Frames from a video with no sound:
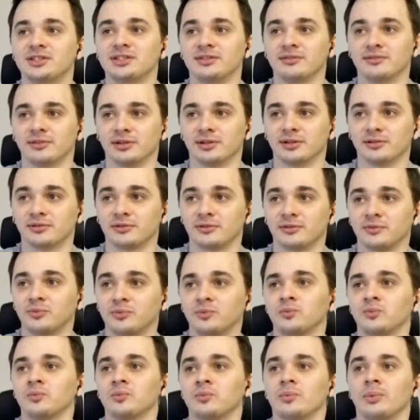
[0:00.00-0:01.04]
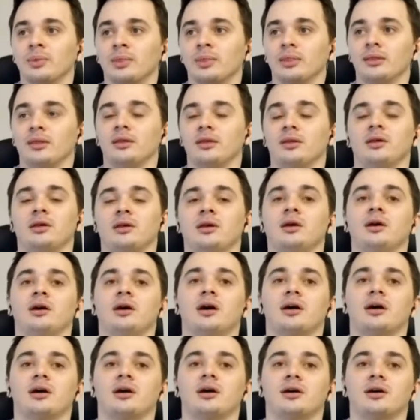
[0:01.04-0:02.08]
And we only had, like,
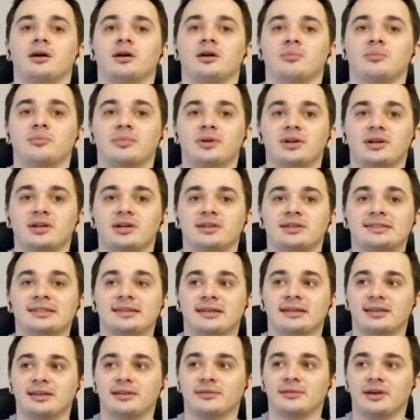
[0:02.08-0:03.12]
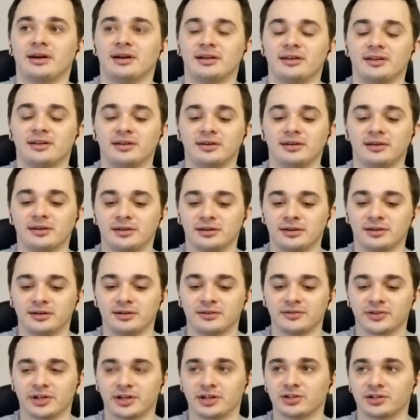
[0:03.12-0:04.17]
the previous configuration we
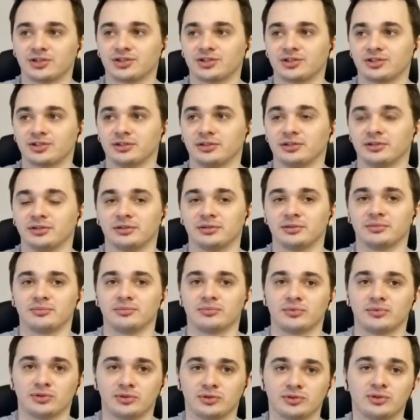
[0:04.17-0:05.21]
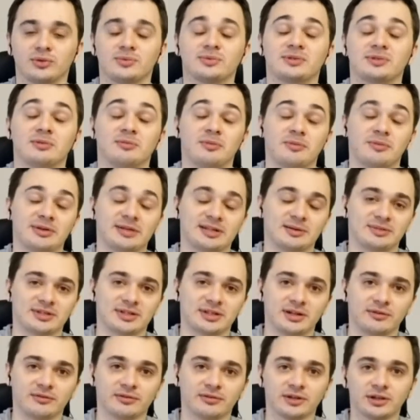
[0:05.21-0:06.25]
had, it was overwritten by
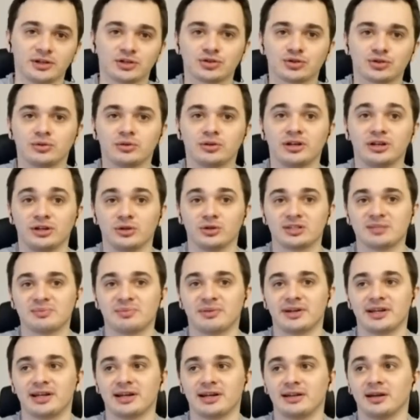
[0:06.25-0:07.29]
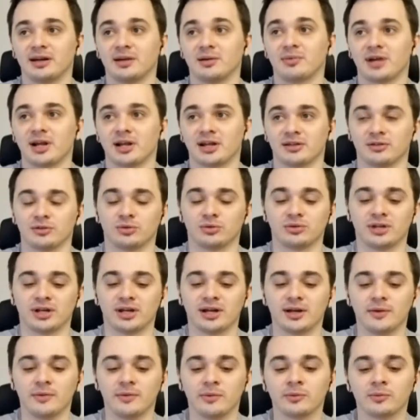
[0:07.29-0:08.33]
like 52,000
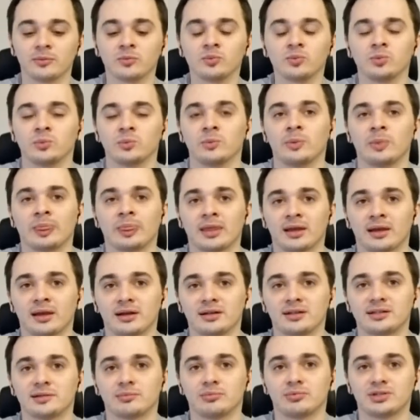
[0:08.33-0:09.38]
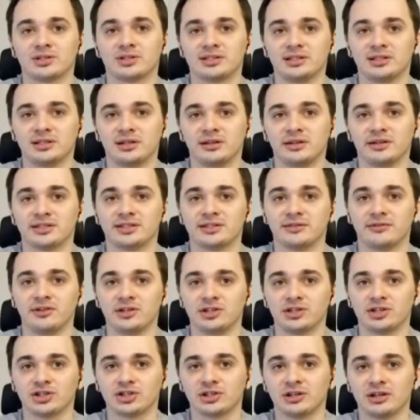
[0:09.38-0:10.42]
symbols.
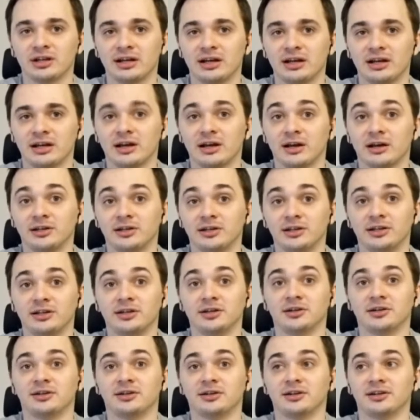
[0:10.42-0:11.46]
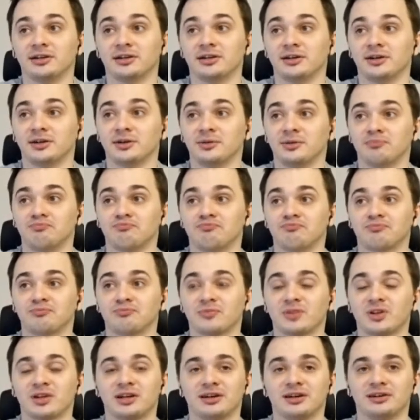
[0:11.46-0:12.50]
So we were able to
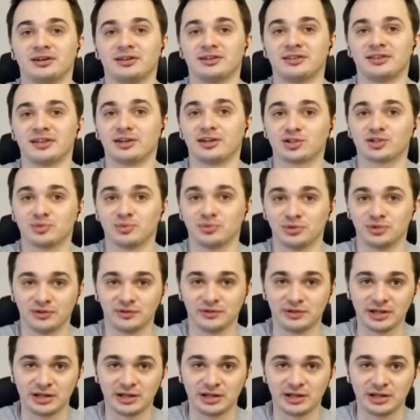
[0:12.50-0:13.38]
restart the switch